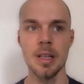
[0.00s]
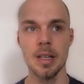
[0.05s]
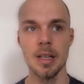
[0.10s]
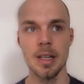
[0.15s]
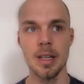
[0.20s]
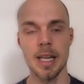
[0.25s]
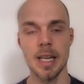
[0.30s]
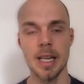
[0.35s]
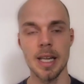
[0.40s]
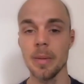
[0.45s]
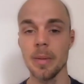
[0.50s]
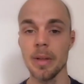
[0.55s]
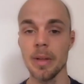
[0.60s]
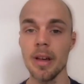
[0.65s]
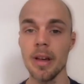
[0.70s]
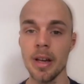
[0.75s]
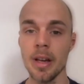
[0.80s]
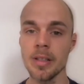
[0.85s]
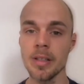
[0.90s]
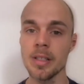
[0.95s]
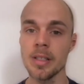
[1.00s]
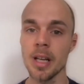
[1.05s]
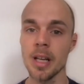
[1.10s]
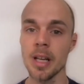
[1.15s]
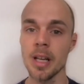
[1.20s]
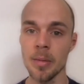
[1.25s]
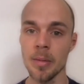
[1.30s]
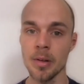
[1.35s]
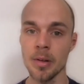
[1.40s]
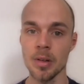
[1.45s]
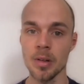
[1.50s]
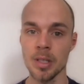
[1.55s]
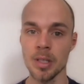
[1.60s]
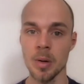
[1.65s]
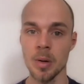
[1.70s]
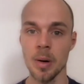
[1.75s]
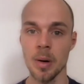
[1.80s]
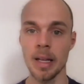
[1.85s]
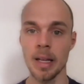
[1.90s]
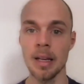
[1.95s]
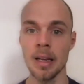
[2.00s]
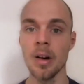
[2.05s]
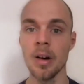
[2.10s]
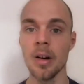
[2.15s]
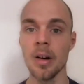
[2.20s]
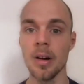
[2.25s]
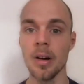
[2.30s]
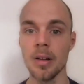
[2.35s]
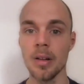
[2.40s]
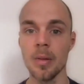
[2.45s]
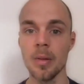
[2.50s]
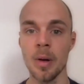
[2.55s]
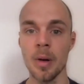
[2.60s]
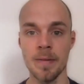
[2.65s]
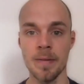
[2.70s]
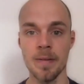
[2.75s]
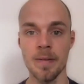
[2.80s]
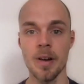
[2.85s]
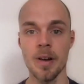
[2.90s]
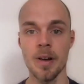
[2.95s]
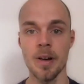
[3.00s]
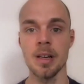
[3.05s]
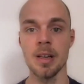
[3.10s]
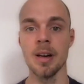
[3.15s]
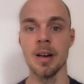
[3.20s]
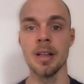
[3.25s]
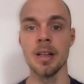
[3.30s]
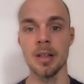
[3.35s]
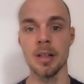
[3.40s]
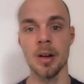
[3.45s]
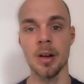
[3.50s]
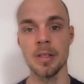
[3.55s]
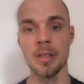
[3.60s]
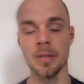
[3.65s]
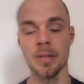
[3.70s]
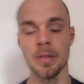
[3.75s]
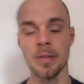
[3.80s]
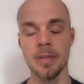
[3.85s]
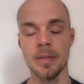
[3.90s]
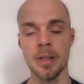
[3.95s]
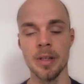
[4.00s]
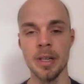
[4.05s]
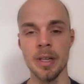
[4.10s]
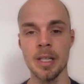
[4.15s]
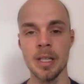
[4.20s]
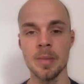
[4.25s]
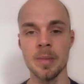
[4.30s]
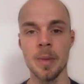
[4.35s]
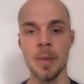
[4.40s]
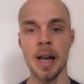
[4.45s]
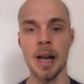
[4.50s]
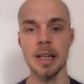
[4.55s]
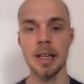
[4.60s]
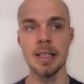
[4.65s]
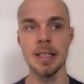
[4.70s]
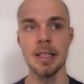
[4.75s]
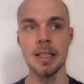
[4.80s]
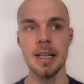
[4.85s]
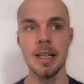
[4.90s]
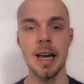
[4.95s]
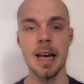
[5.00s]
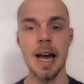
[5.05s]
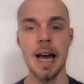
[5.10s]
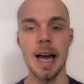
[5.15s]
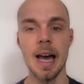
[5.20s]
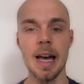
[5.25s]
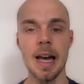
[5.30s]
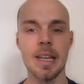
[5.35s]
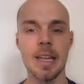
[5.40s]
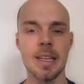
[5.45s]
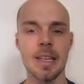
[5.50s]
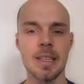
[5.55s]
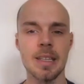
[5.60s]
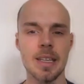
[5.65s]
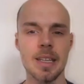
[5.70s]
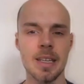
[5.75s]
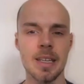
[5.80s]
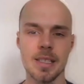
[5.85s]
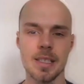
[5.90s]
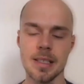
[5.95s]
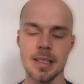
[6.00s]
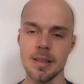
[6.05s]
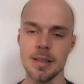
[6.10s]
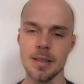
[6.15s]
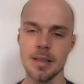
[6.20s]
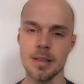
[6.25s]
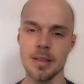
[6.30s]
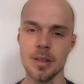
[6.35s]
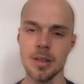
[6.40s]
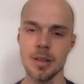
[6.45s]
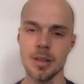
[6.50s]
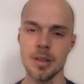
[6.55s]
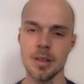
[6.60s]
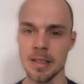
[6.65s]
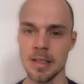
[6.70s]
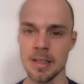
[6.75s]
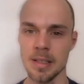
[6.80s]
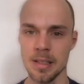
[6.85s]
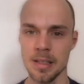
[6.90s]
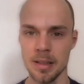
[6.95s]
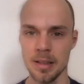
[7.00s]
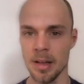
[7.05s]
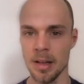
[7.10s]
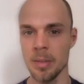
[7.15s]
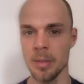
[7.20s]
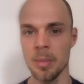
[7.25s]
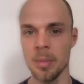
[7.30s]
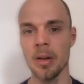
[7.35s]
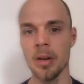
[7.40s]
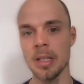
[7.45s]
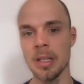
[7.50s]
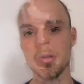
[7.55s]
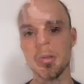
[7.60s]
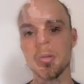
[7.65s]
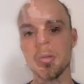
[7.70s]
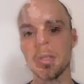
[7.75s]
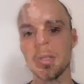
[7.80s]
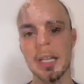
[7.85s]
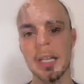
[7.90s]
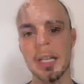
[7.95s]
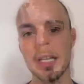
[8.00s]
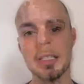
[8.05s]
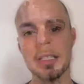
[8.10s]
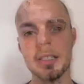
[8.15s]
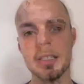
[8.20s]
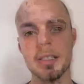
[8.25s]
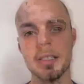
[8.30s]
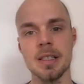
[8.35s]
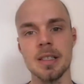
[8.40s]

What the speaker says: is something that I used to come across quite a lot when I first started at Commusoft a few years back, and it's call centers, third-party call centers.